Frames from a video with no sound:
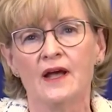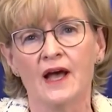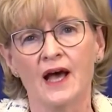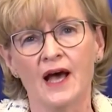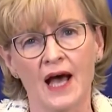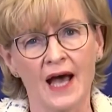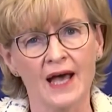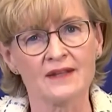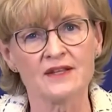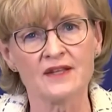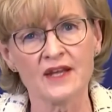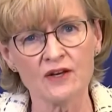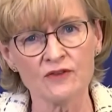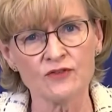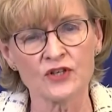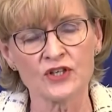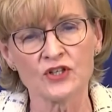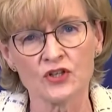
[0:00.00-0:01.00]
Uh, and
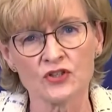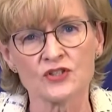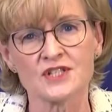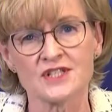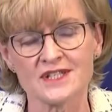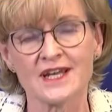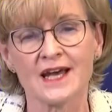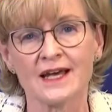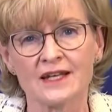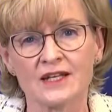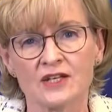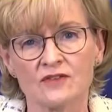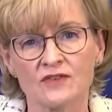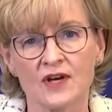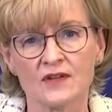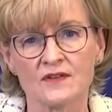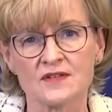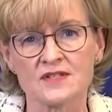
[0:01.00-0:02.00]
therefore, an understanding
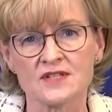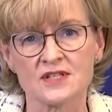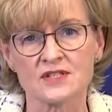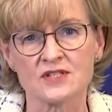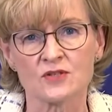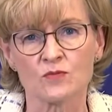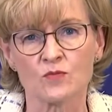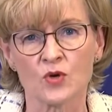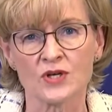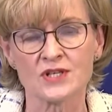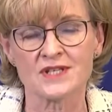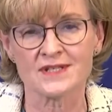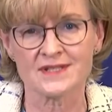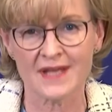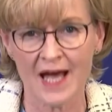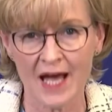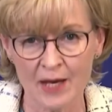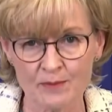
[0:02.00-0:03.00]
of how the system works
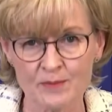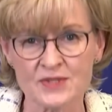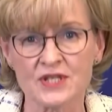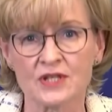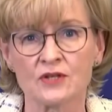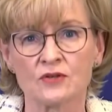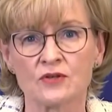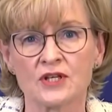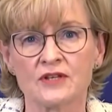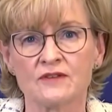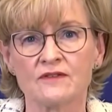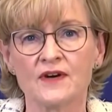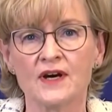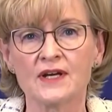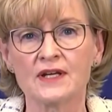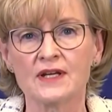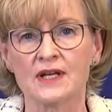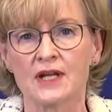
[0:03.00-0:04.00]
is absolutely
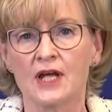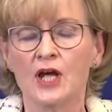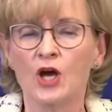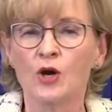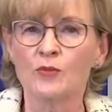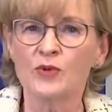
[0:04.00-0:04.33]
vital.